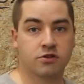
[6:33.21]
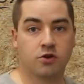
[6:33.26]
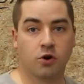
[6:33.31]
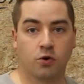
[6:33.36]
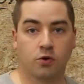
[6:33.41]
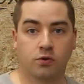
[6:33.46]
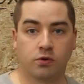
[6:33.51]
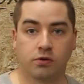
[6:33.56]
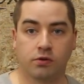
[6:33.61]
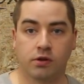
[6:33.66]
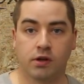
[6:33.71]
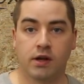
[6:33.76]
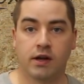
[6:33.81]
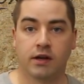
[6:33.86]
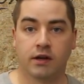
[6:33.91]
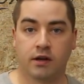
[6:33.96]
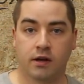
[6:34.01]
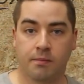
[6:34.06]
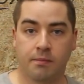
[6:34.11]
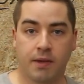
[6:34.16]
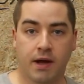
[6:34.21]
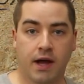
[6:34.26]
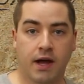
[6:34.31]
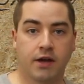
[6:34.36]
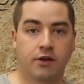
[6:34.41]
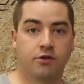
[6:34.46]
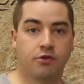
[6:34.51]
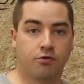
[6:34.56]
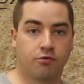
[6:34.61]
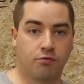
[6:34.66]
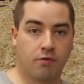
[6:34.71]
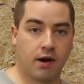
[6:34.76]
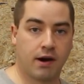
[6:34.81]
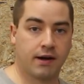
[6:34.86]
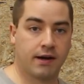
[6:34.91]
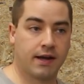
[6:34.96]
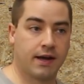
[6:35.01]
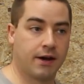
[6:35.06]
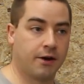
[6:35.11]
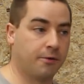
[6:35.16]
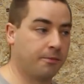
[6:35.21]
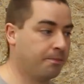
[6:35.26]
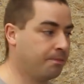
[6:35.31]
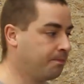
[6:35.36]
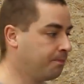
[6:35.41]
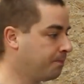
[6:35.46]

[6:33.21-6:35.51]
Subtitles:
total combined right now.